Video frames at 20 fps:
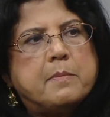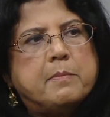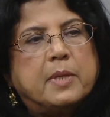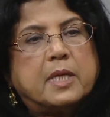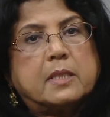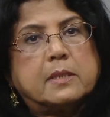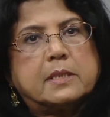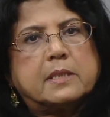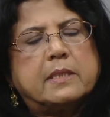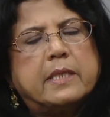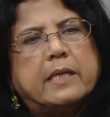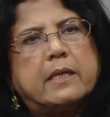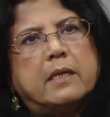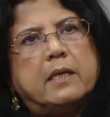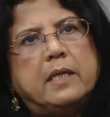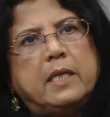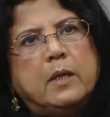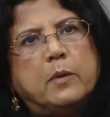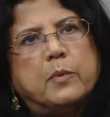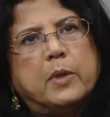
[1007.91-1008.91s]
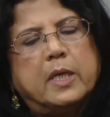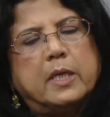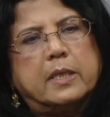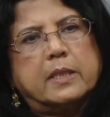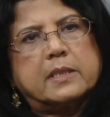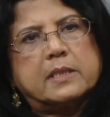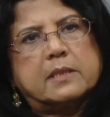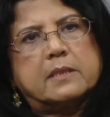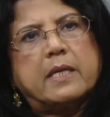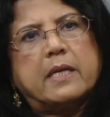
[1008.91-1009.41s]
because in the earlier
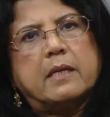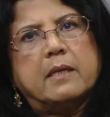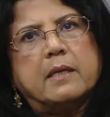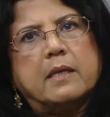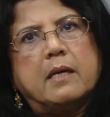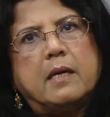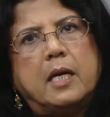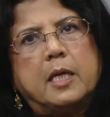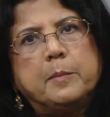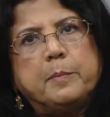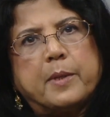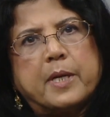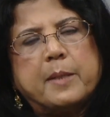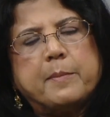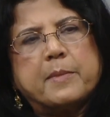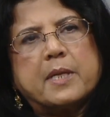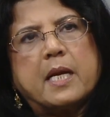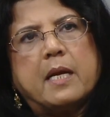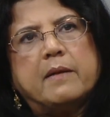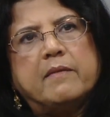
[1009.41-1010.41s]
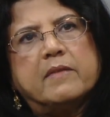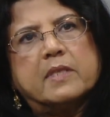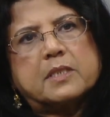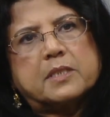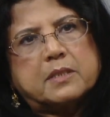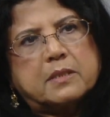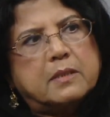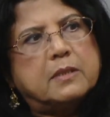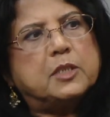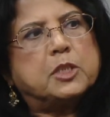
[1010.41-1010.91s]
works, the unprimed canvas